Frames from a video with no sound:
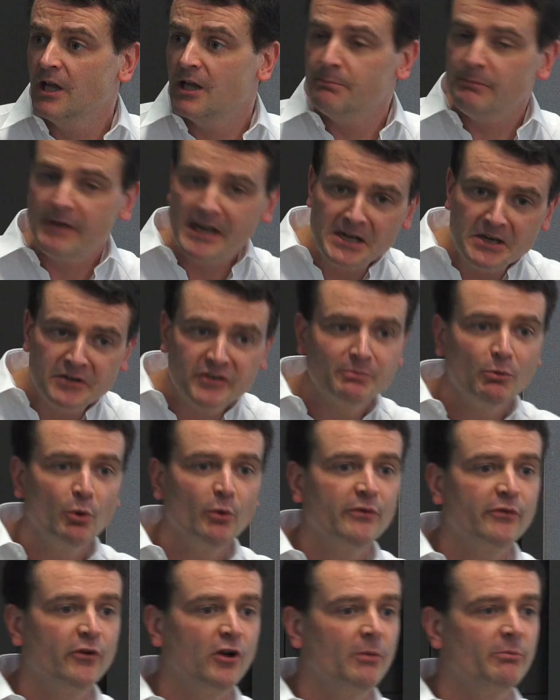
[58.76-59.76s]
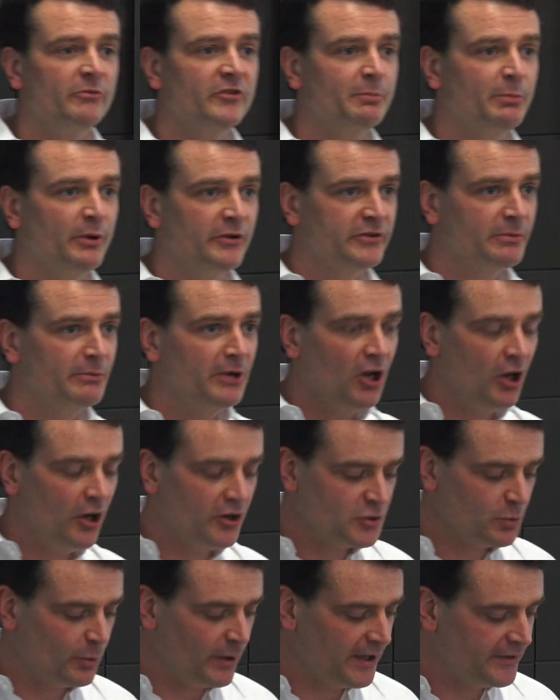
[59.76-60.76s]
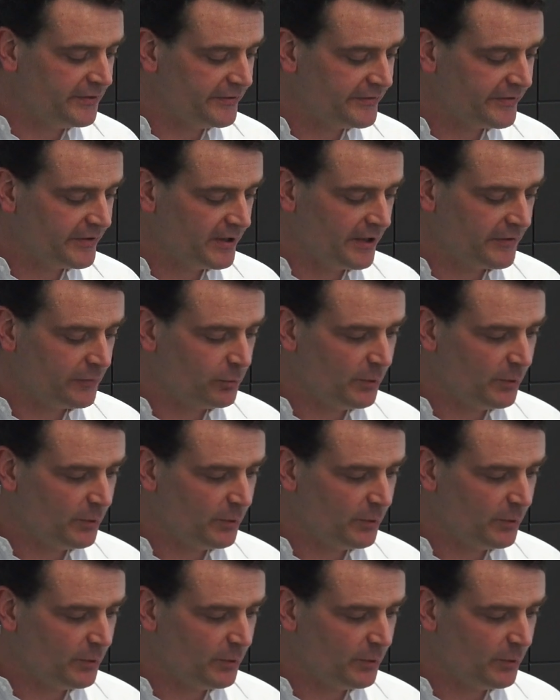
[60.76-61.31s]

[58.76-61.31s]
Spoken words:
mainly small firms, but some larger ones as